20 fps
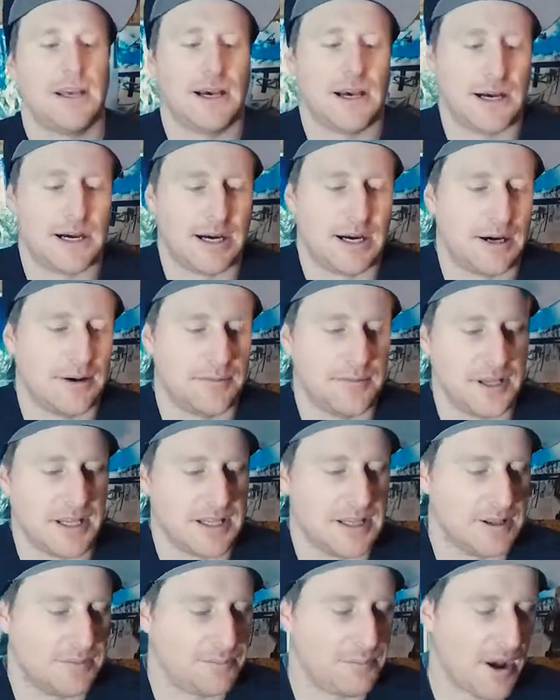Um,
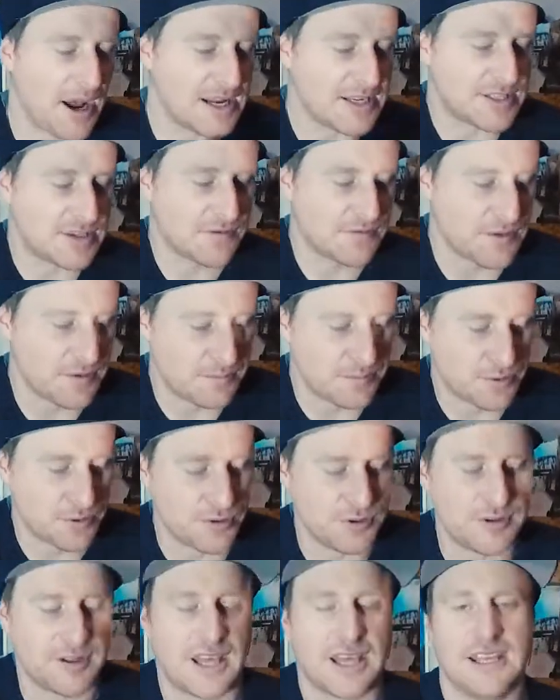in the base of the
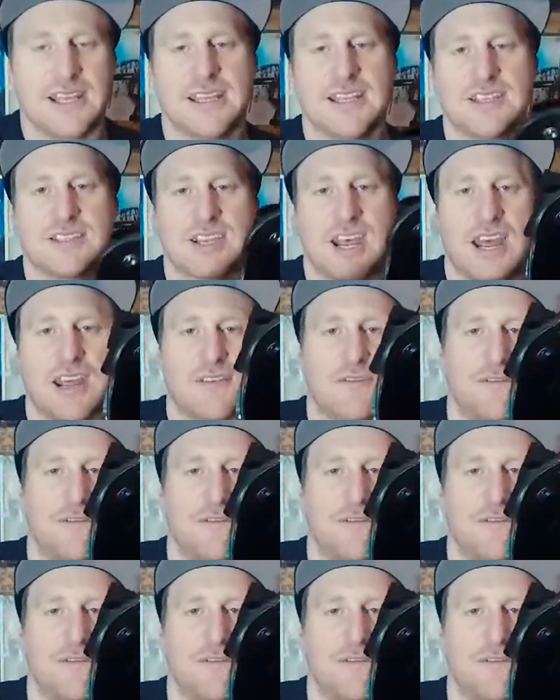boot, there is a